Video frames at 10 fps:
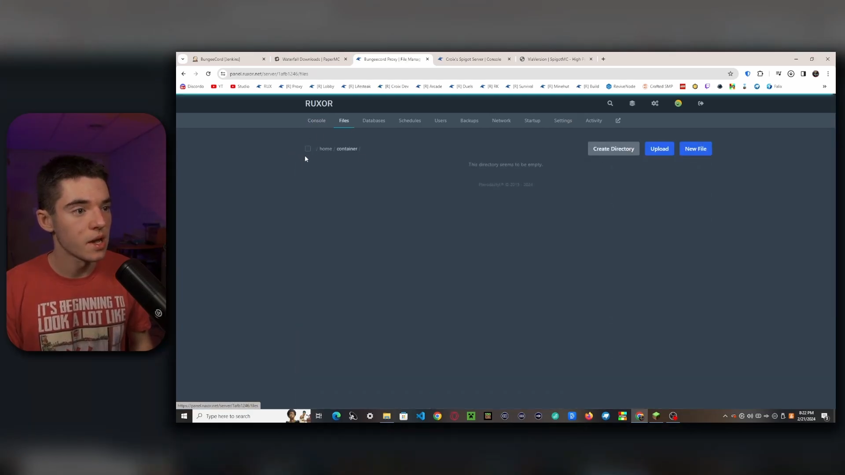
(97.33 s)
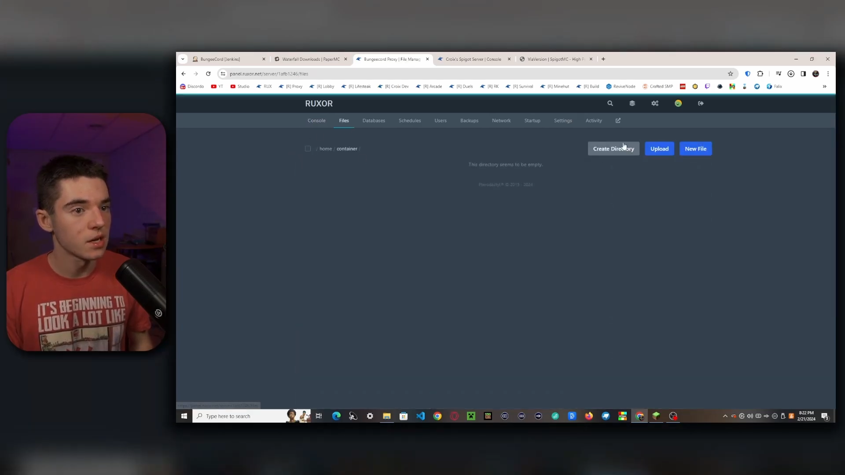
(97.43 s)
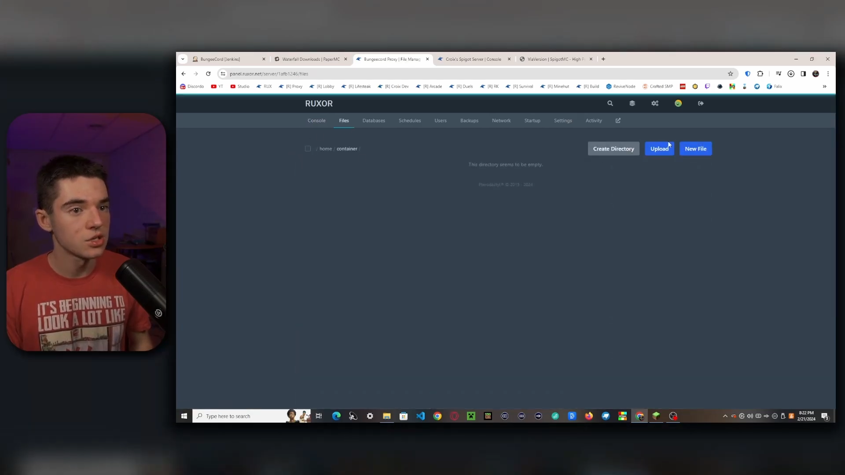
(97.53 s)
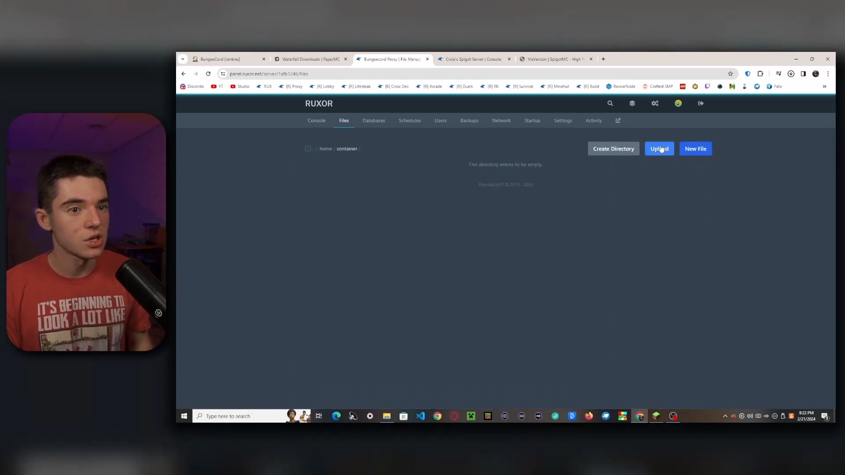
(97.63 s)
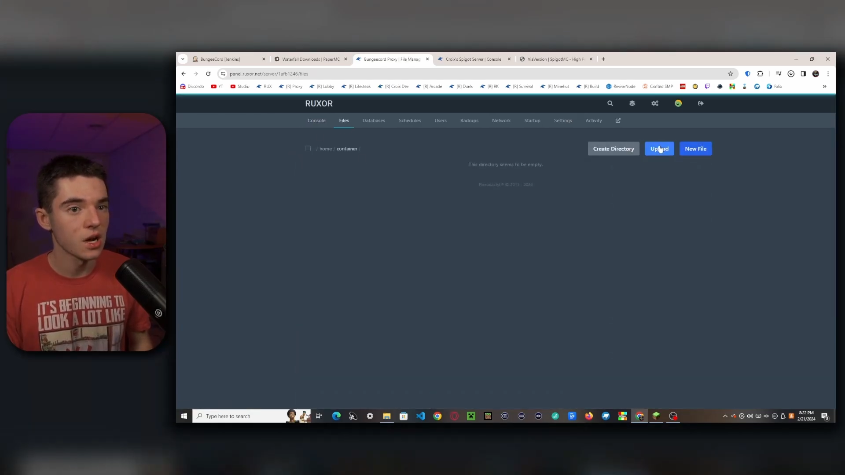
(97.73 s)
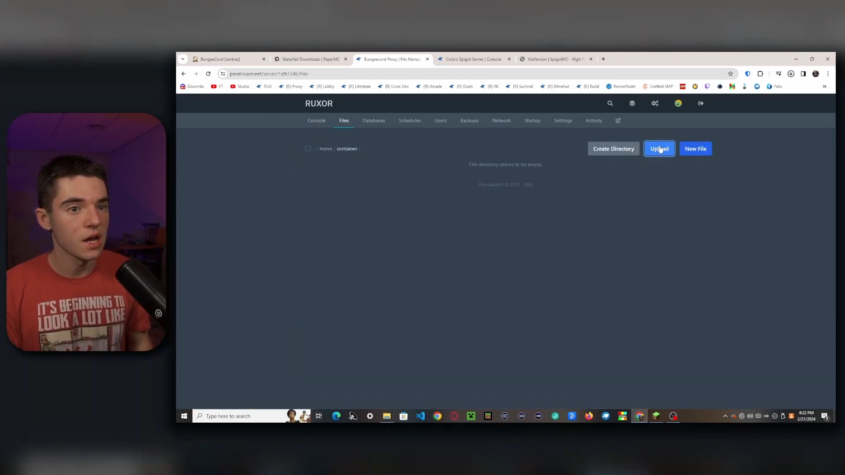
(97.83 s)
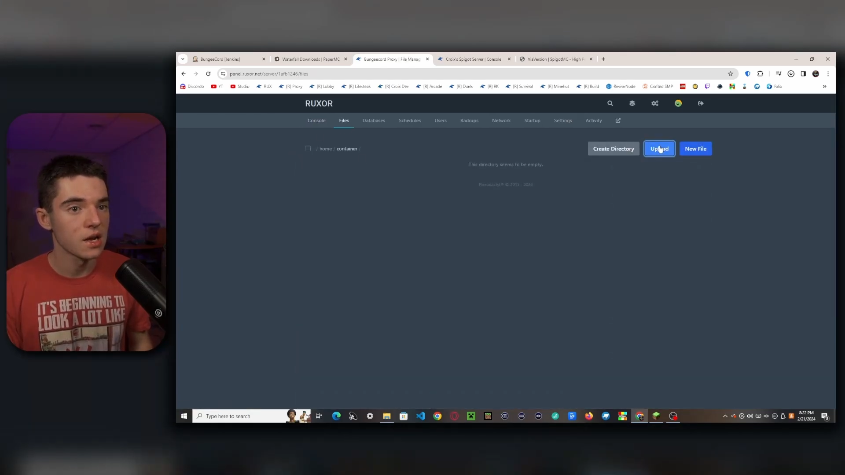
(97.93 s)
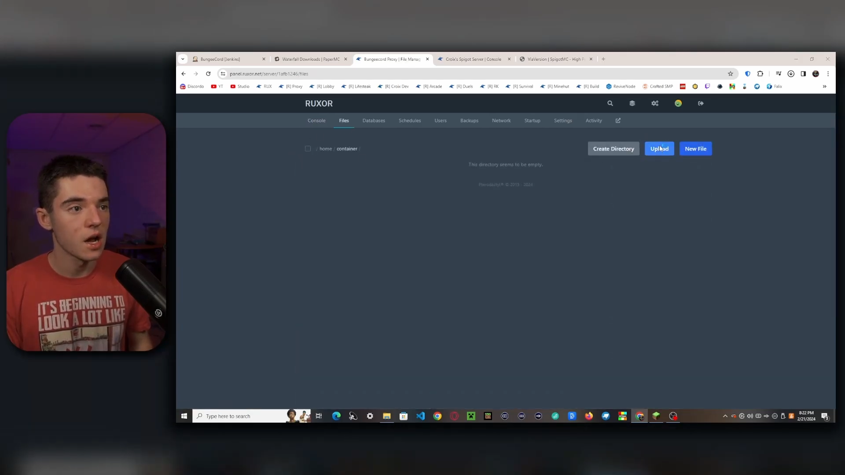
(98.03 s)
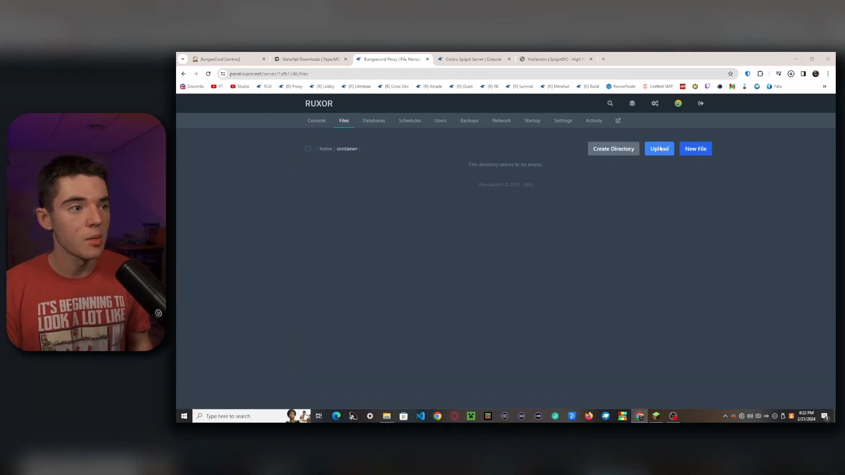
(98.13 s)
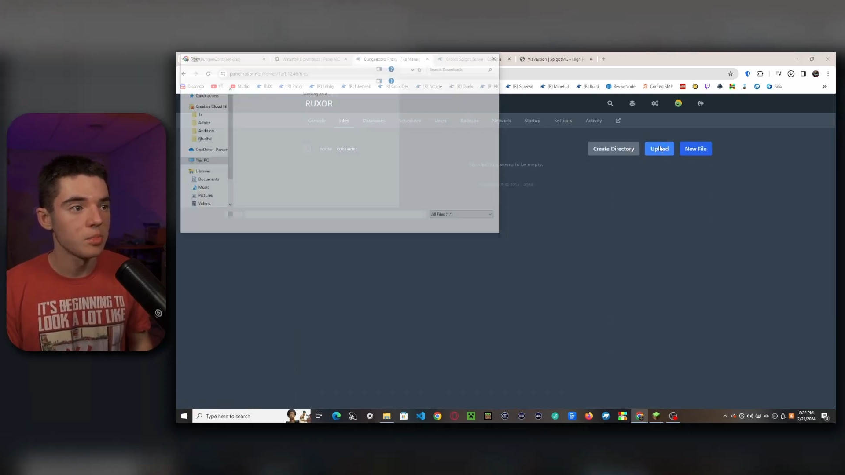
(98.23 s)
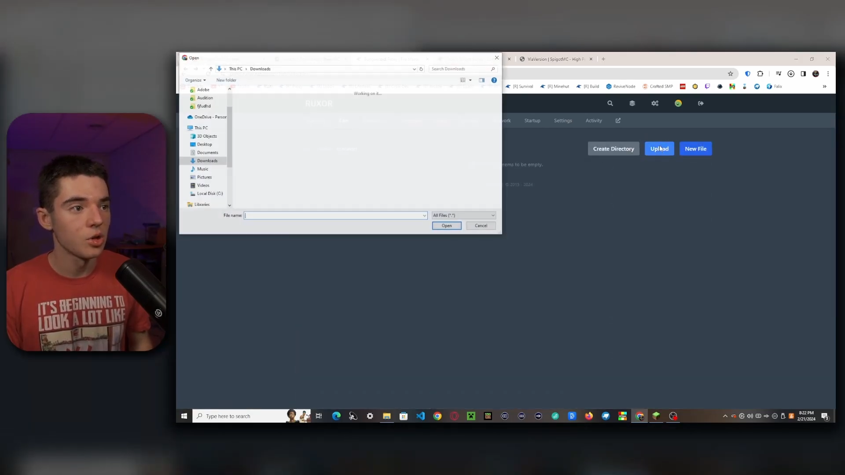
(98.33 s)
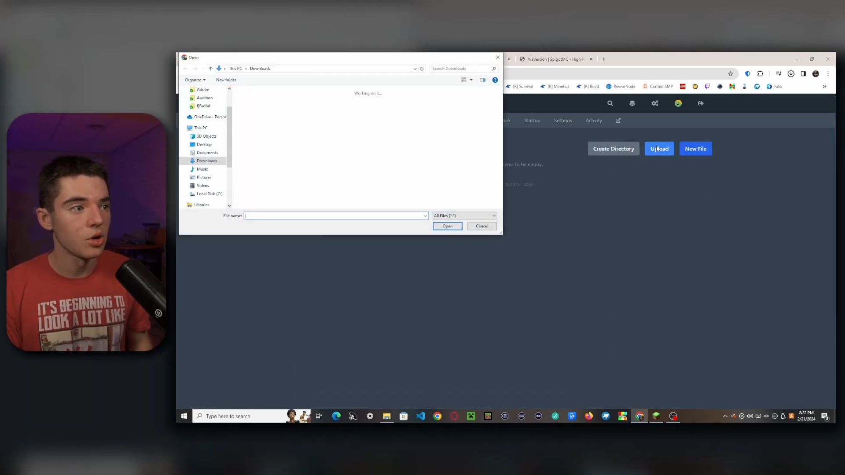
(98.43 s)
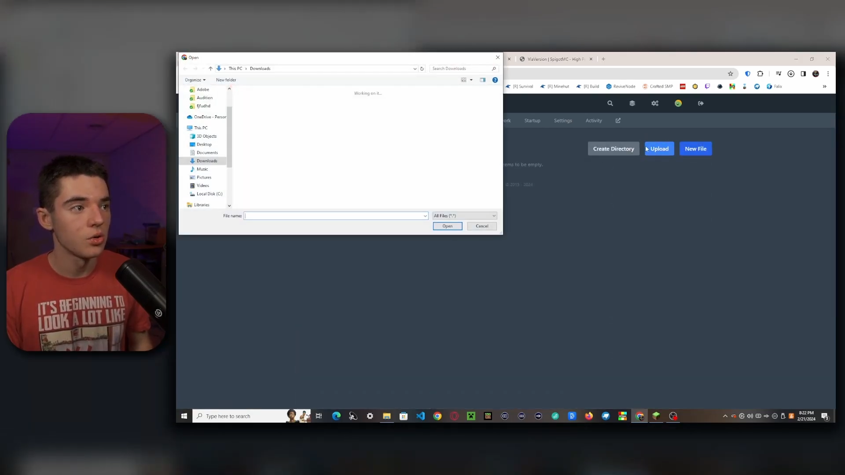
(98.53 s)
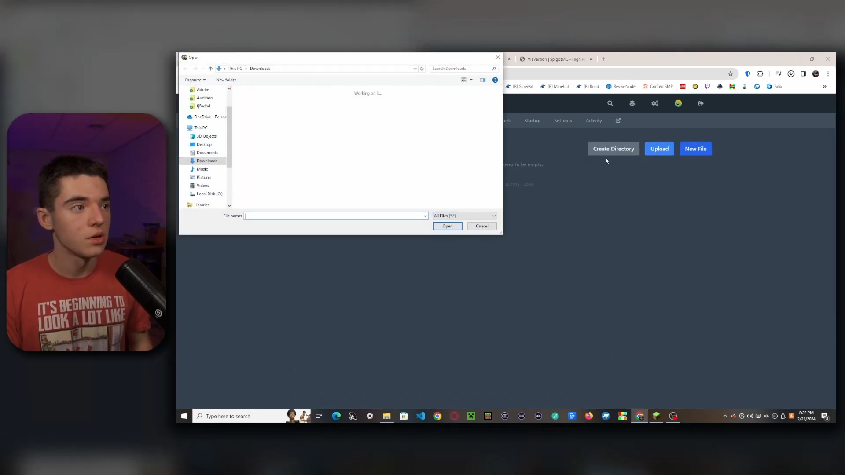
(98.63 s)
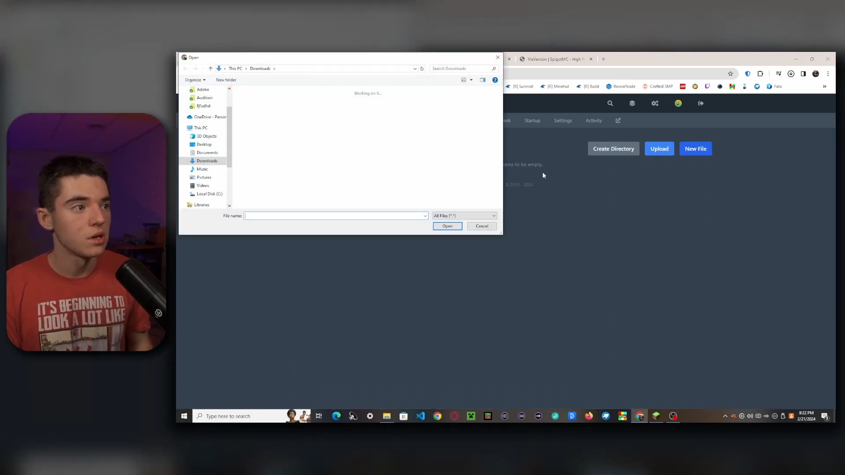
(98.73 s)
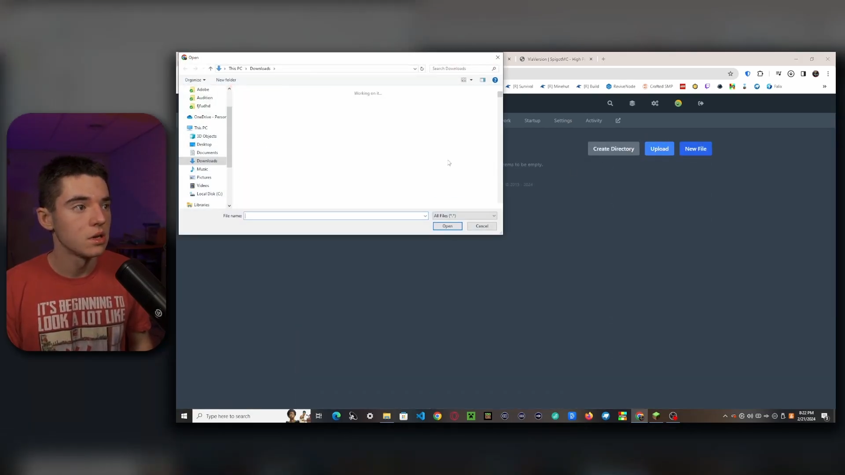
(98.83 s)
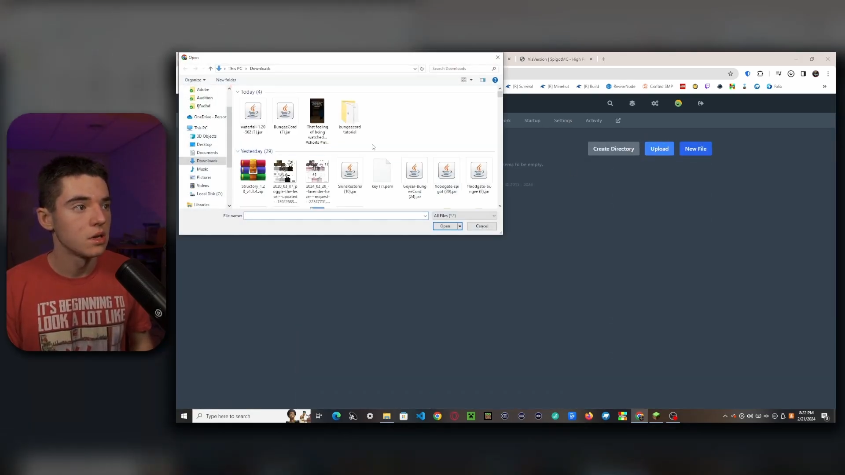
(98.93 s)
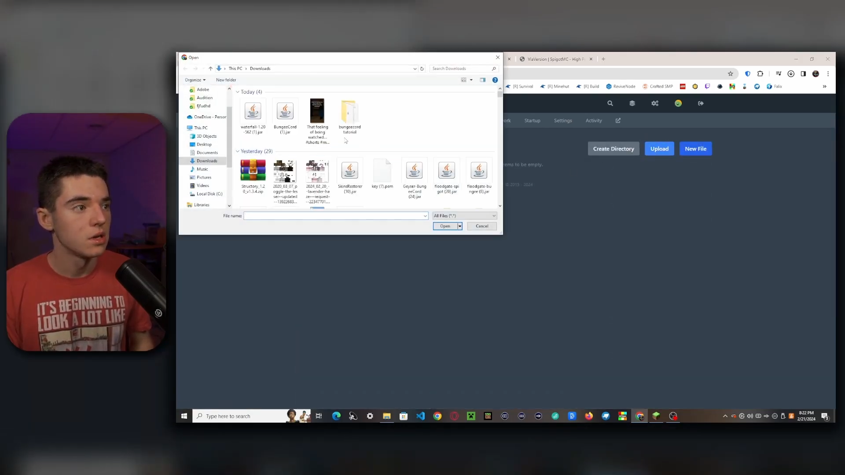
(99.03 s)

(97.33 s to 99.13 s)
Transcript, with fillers: manager and upload